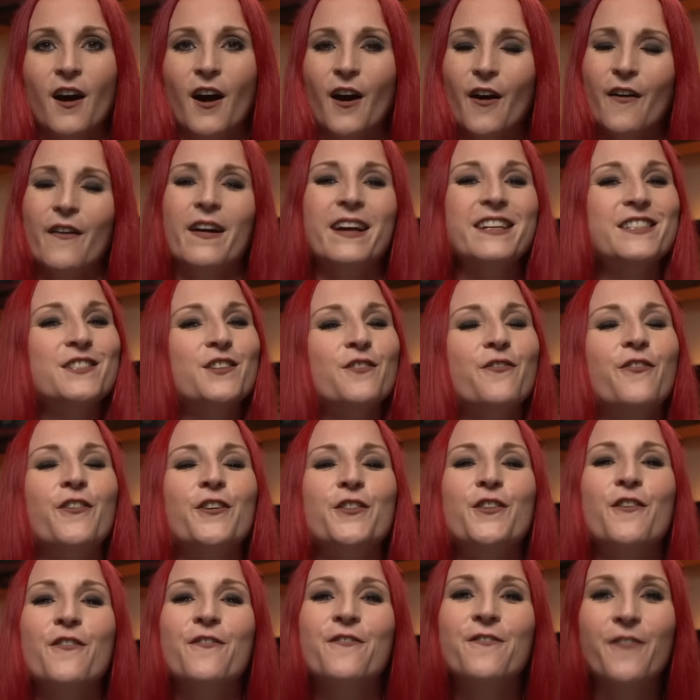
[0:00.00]
Alright, so for
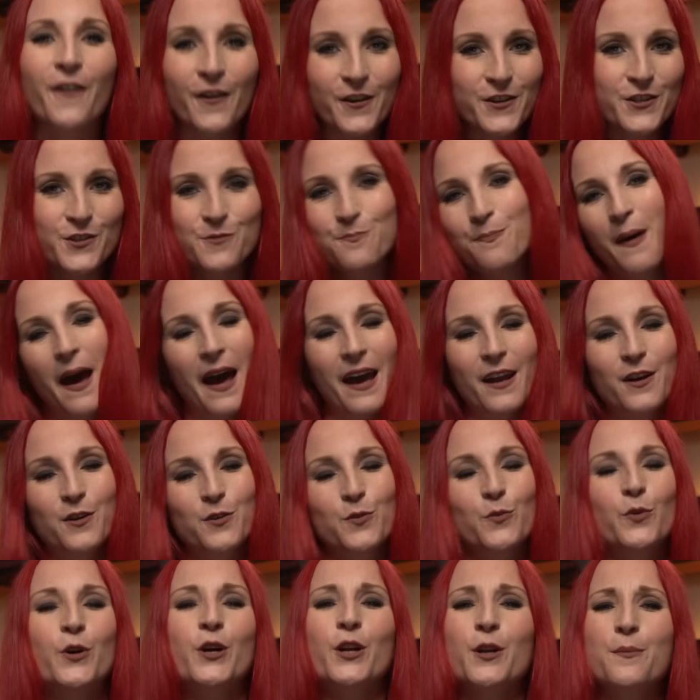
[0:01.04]
the first pattern,
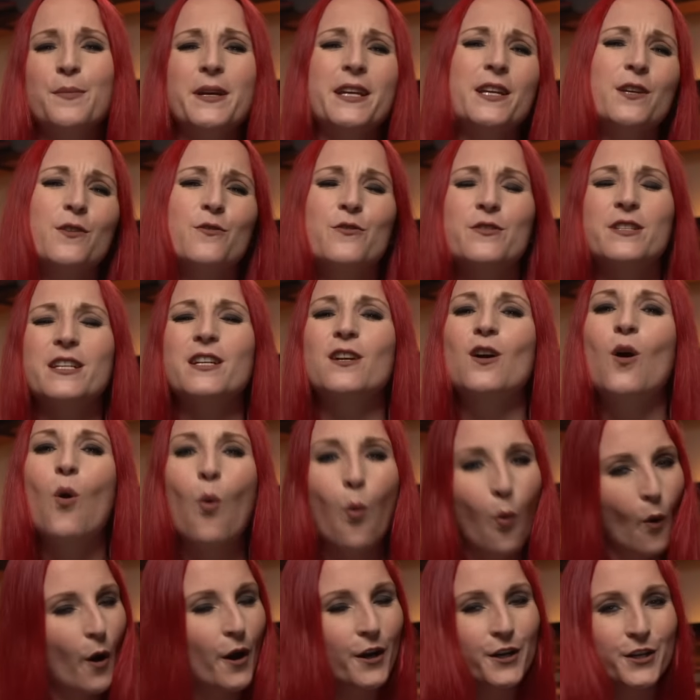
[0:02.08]
we're gonna be using
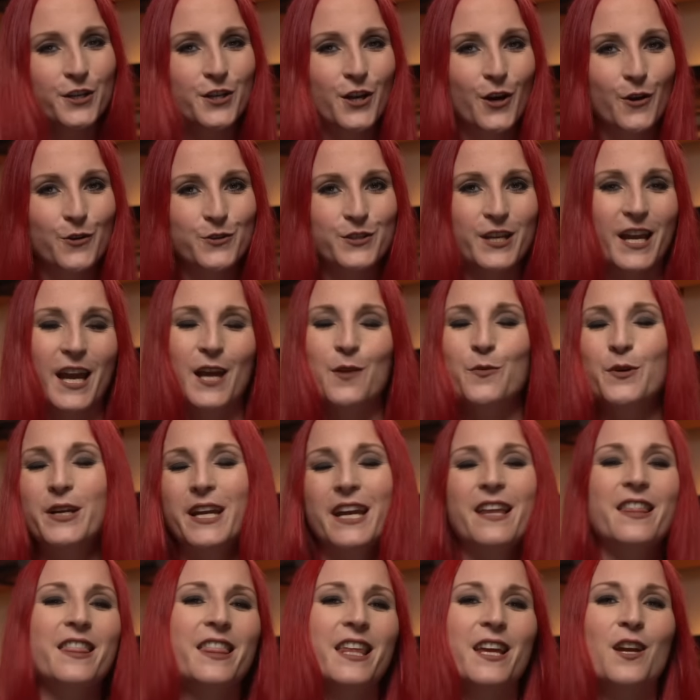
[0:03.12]
quarter note, and we
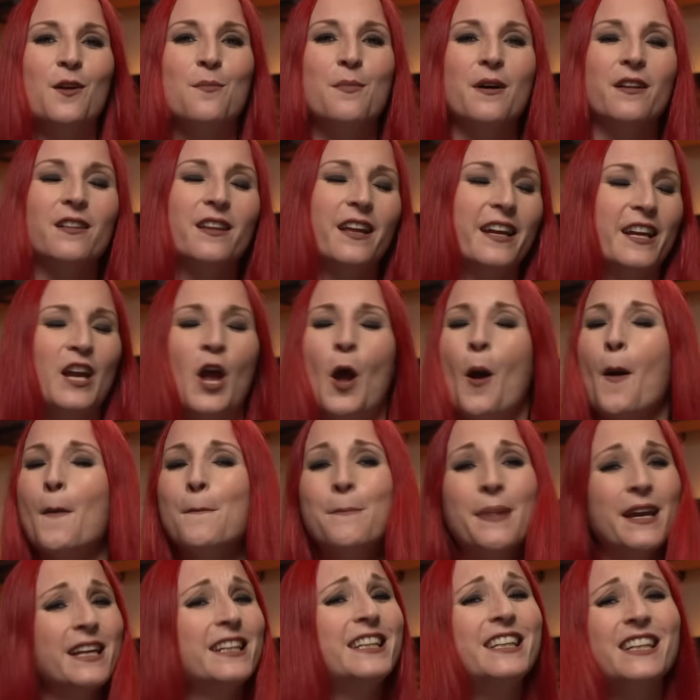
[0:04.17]
can think about like
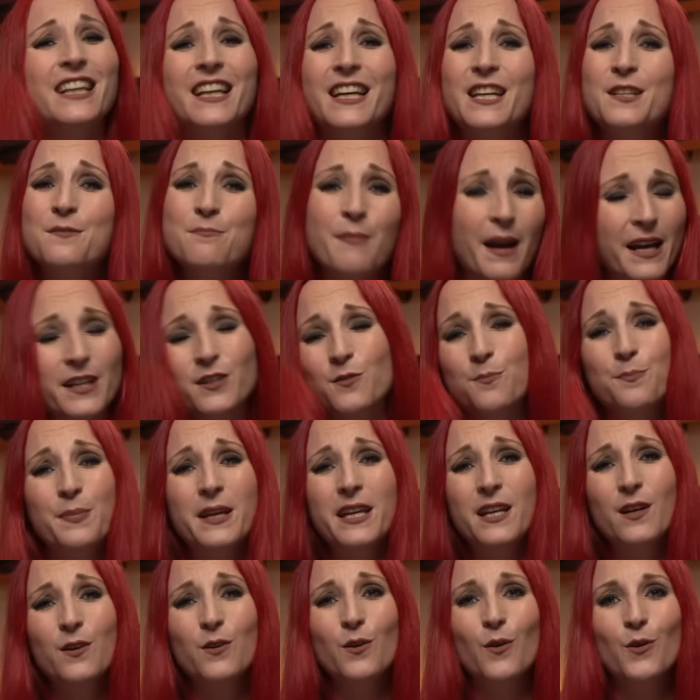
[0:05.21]
Penny Lane by the
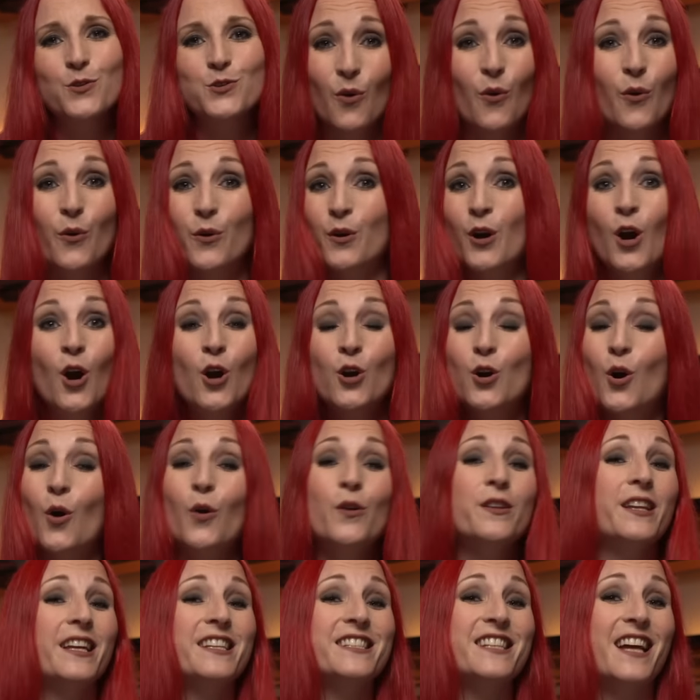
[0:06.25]
Beatles or Cold
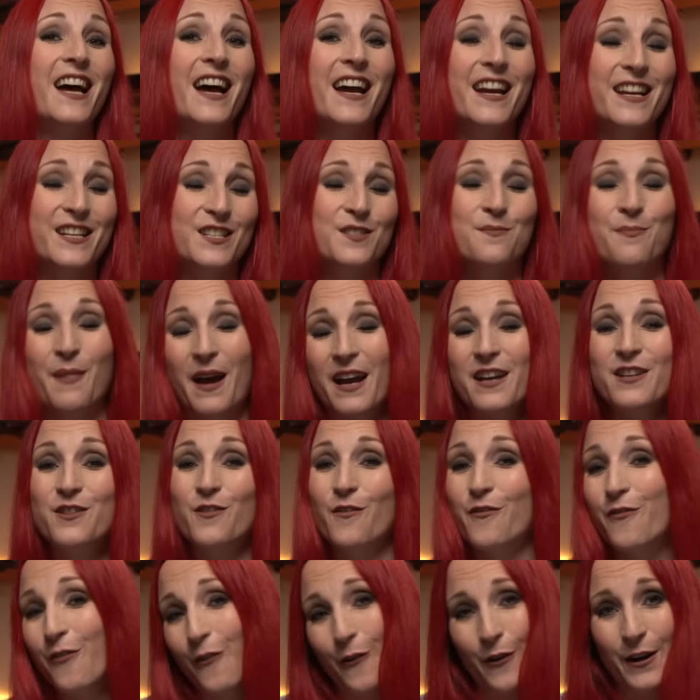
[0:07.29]
as Ice by the
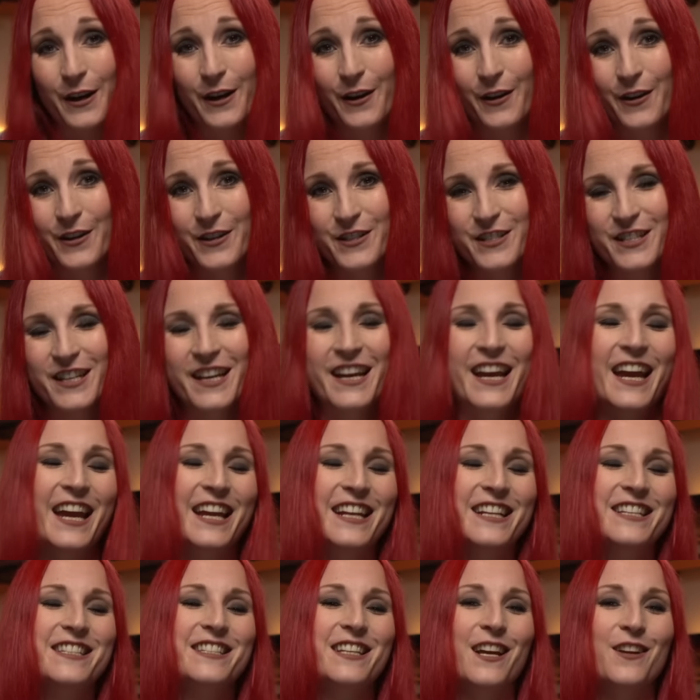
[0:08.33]
Foreigners. And
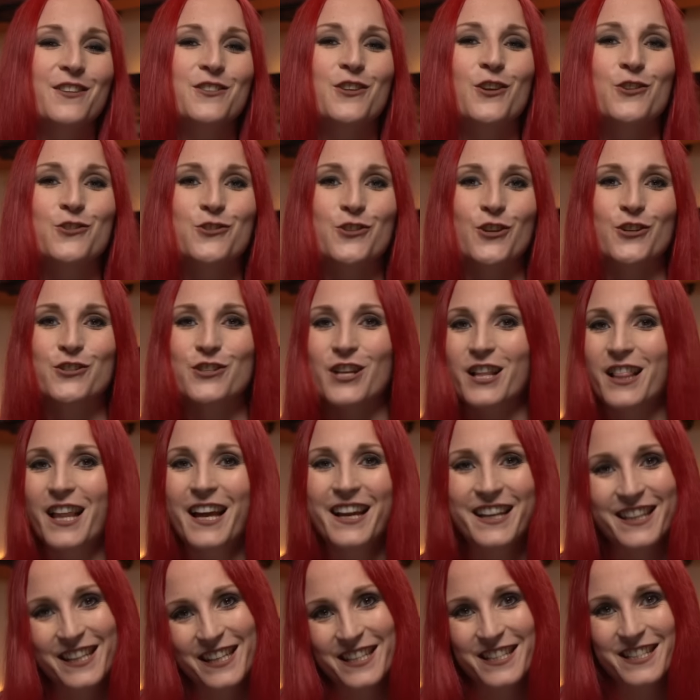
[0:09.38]
it sounds just
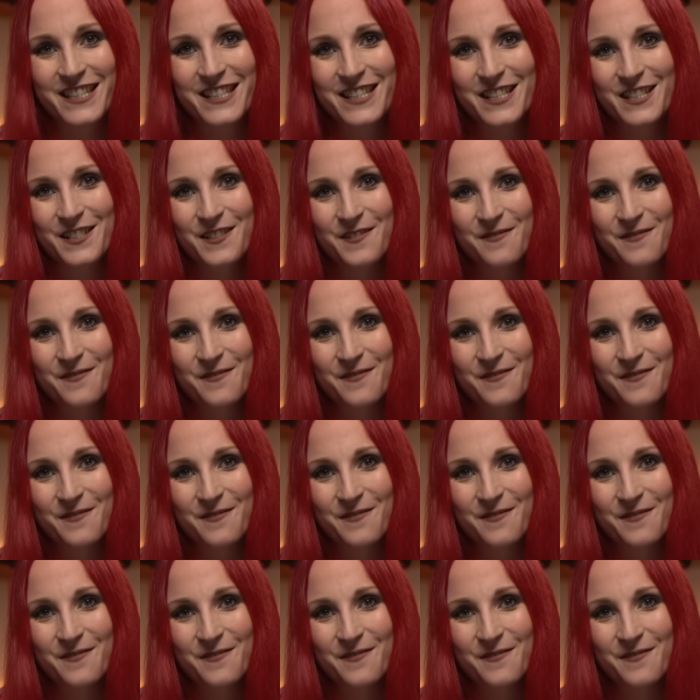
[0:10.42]
like this.